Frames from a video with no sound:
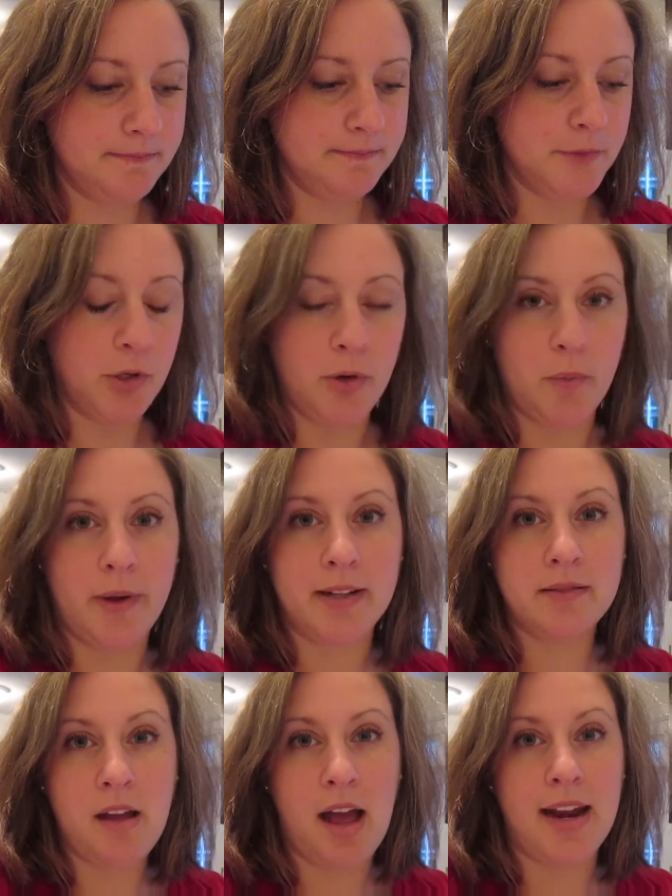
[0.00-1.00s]
You don't
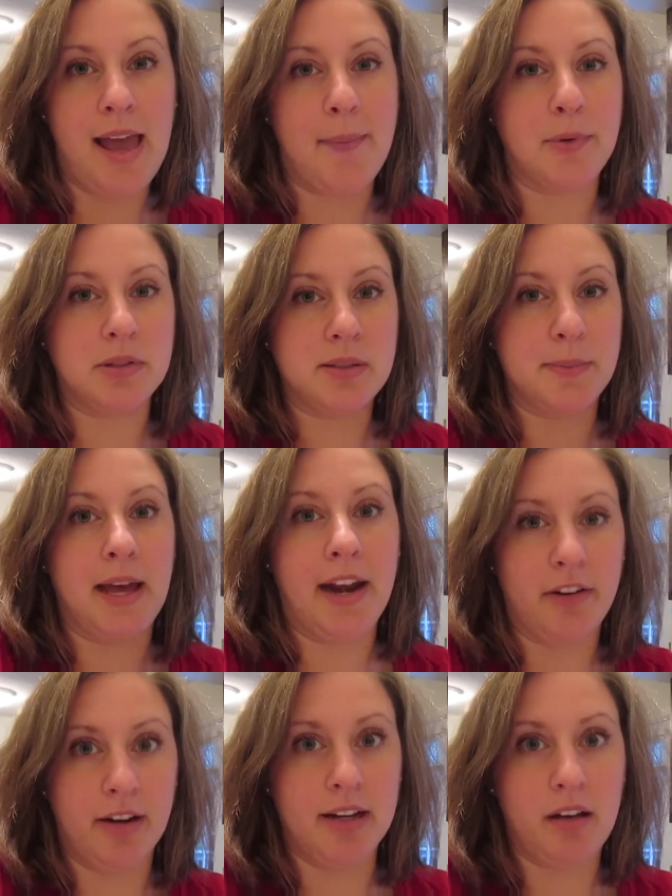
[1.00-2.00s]
want hot apples
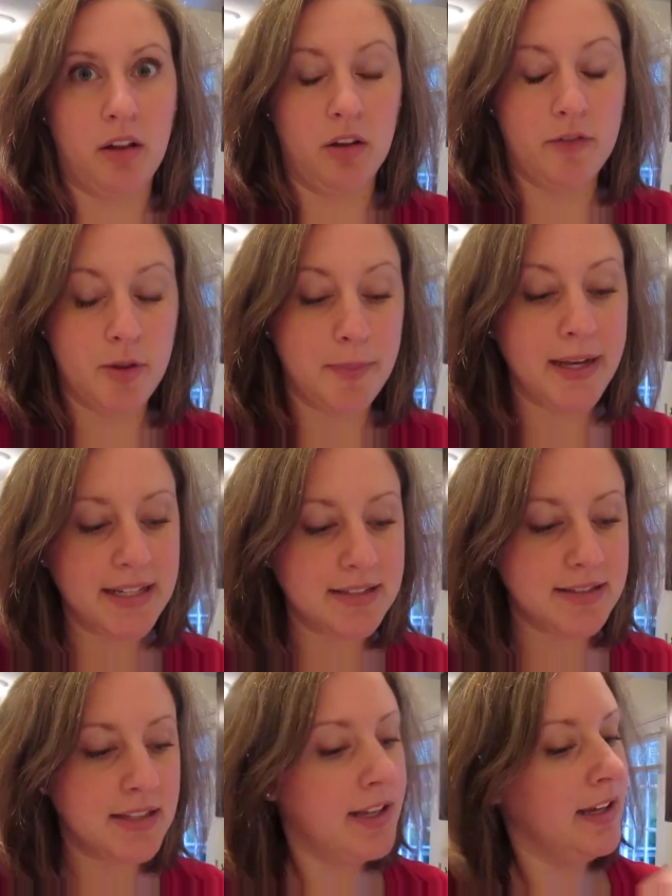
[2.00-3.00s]
splattering all over the
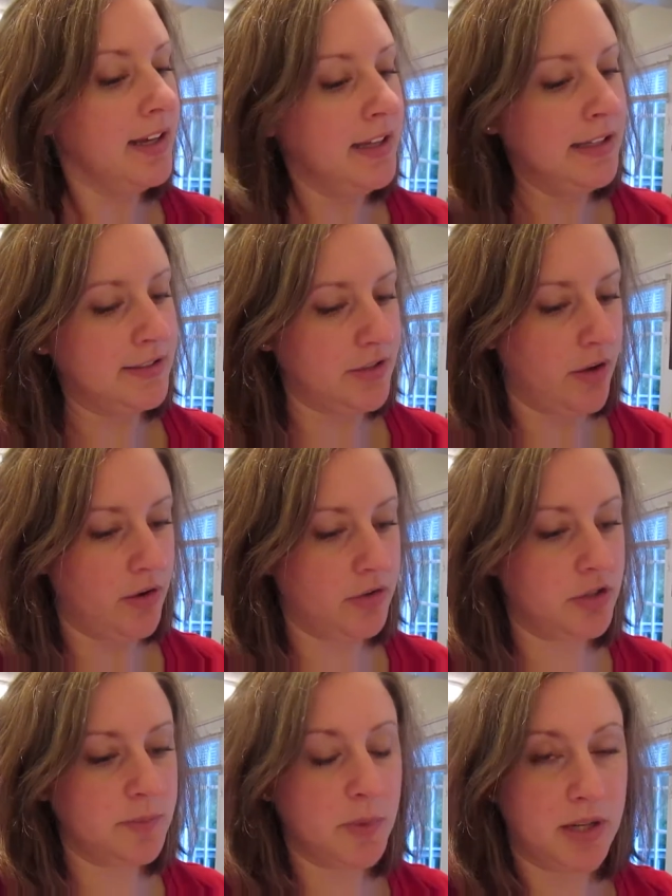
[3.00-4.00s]
place. So
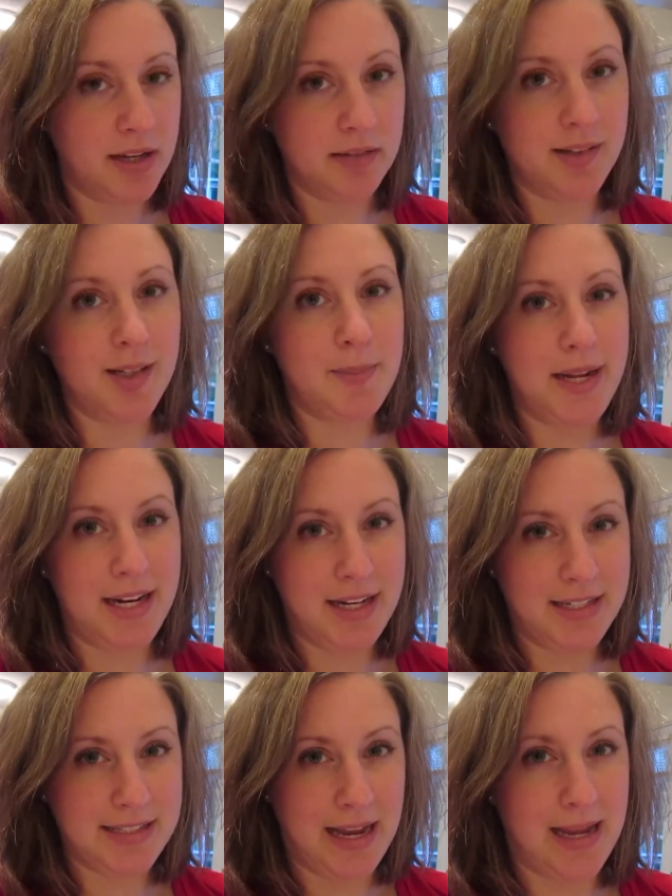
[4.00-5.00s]
just put in a little bit at
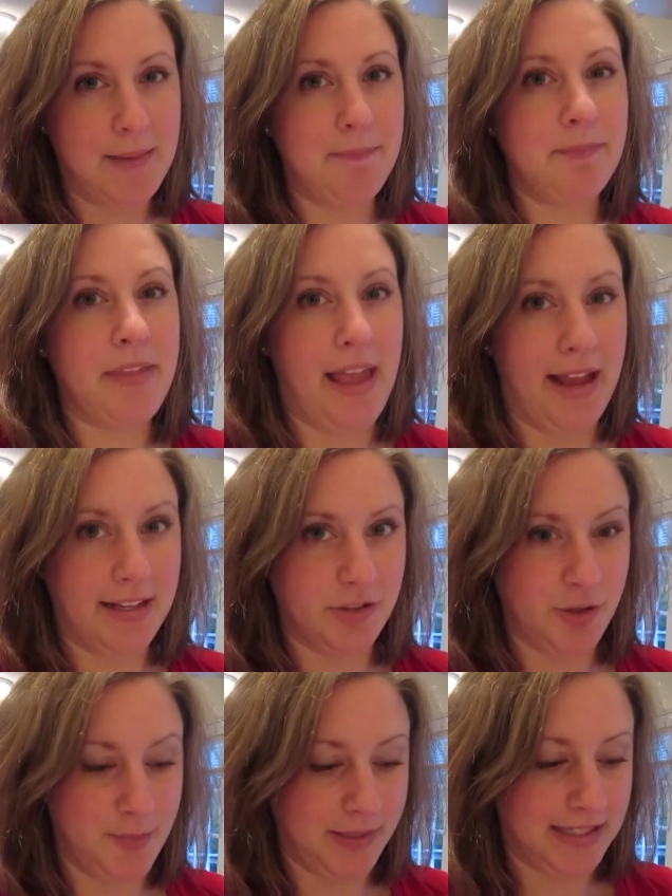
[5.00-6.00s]
a time as
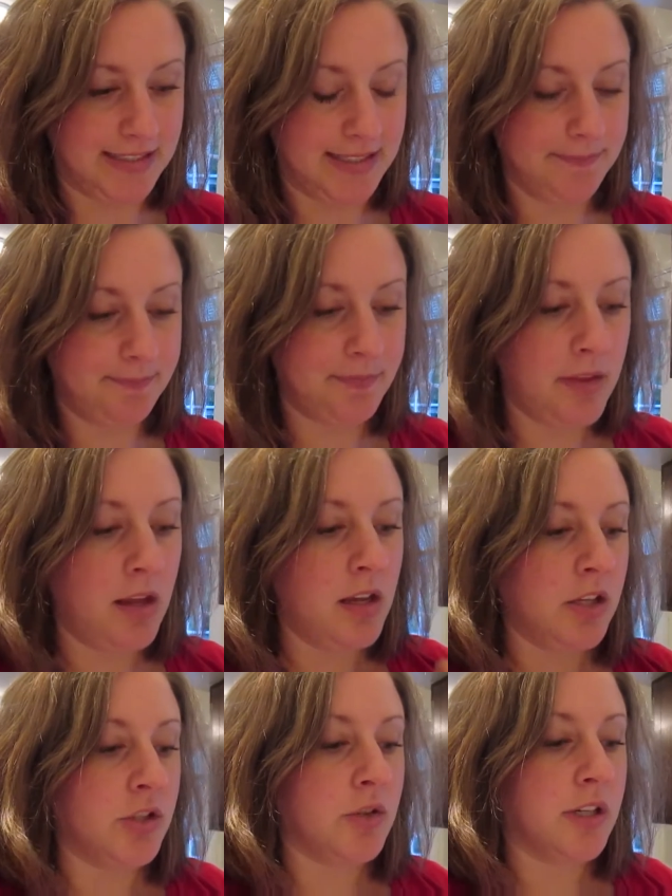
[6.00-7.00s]
you're blending.
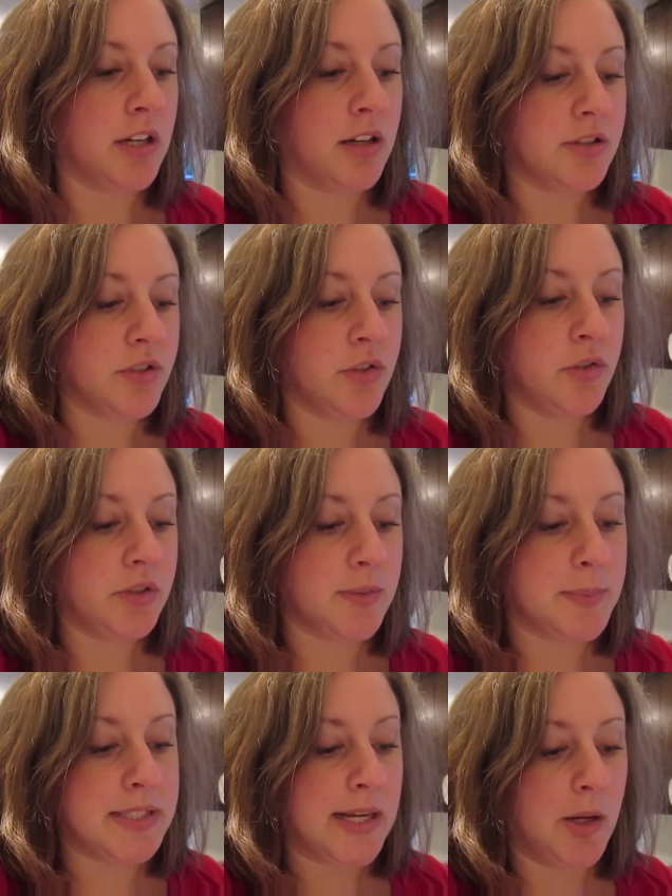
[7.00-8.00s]
You can also use a
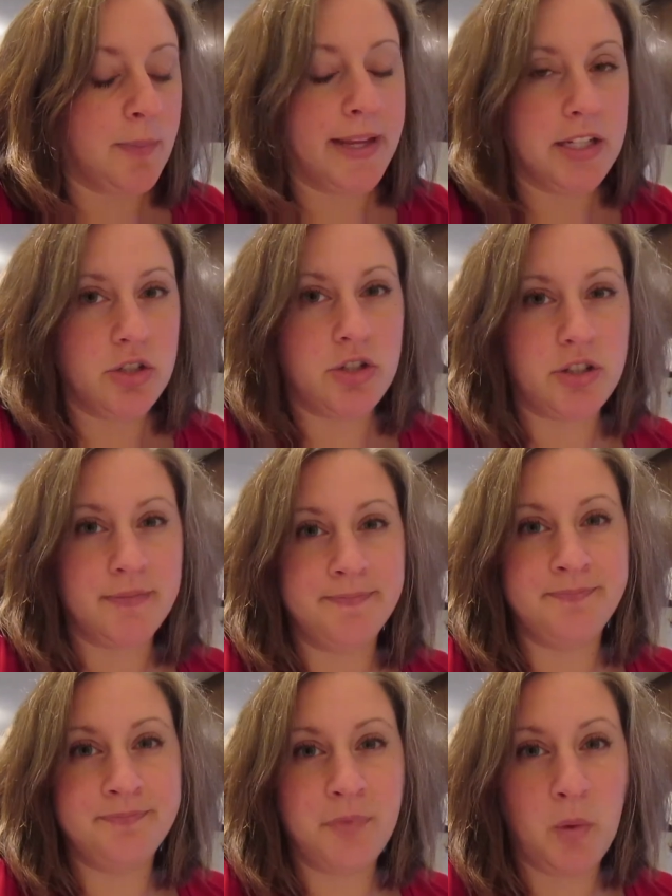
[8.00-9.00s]
potato masher,
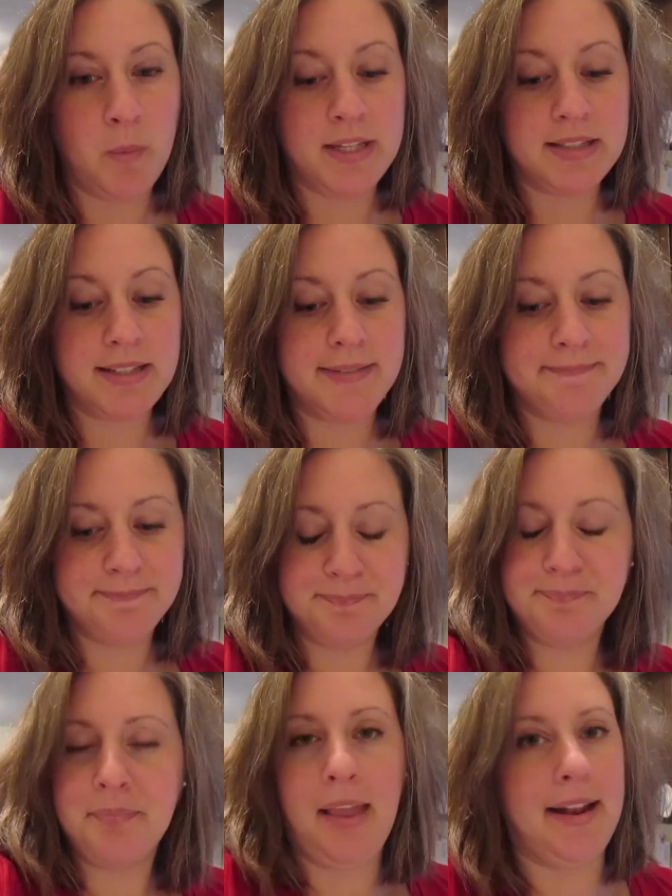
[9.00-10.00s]
whisk,
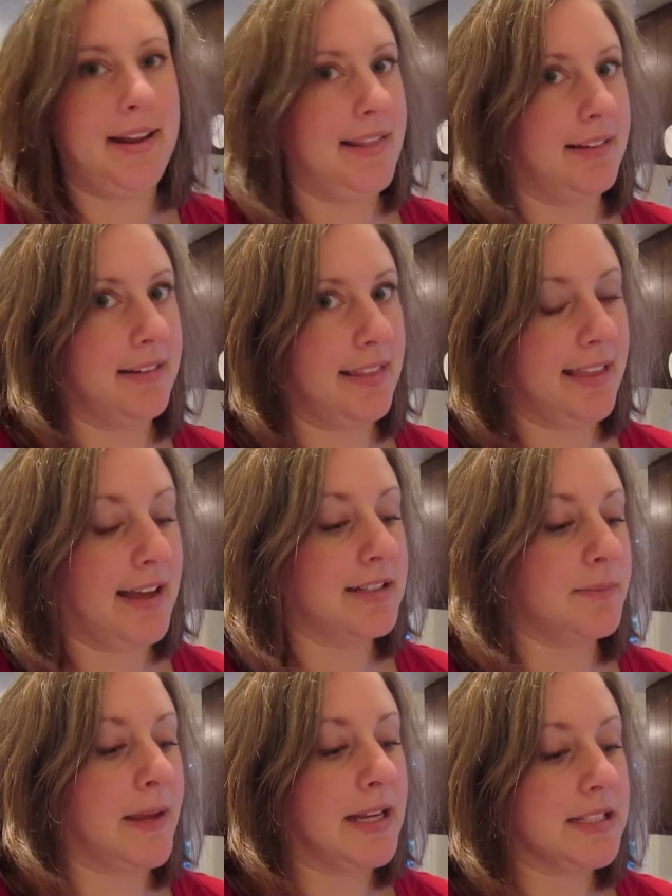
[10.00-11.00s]
anything like that
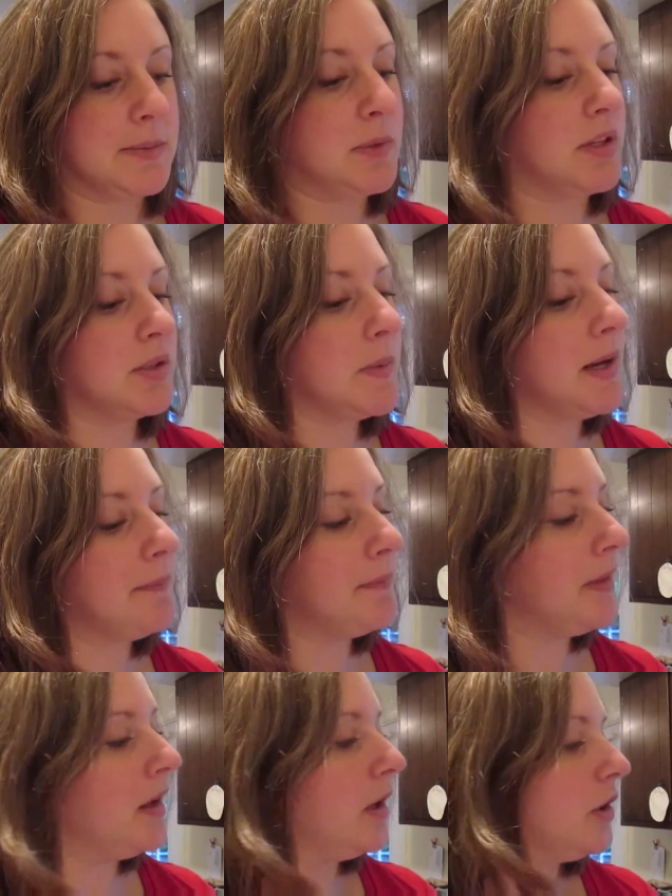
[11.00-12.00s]
to make it smooth as well.
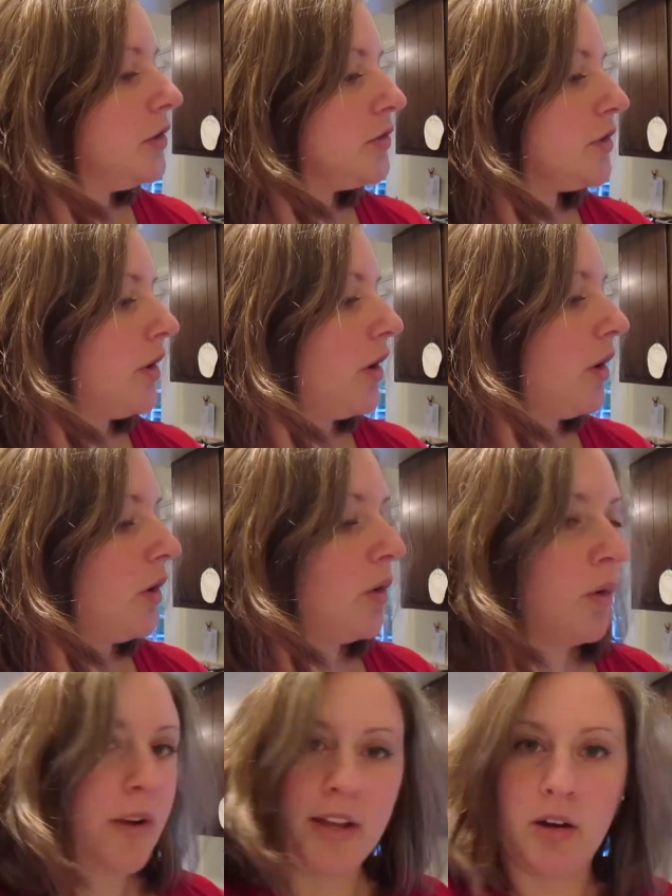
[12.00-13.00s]

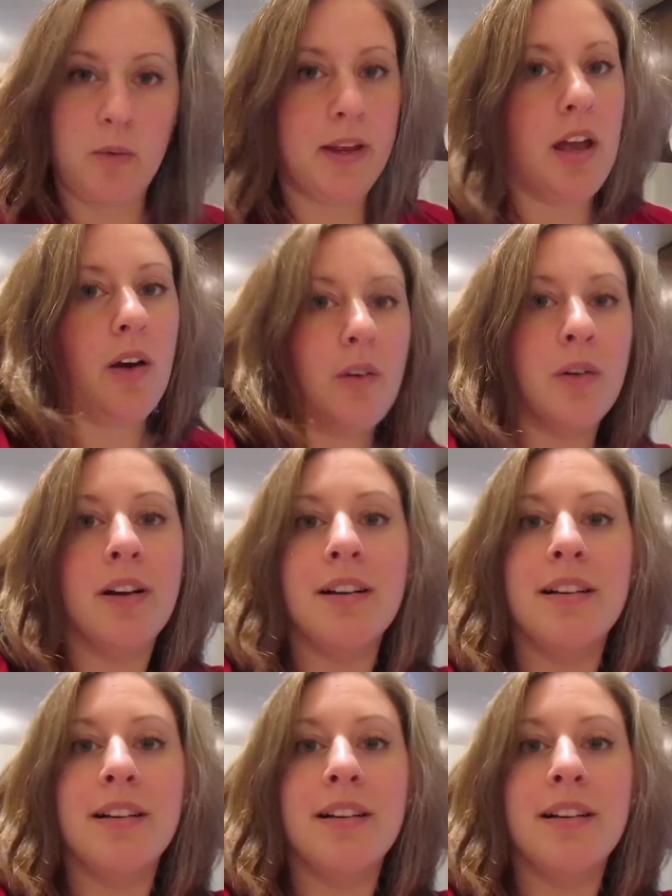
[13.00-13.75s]
So here we go.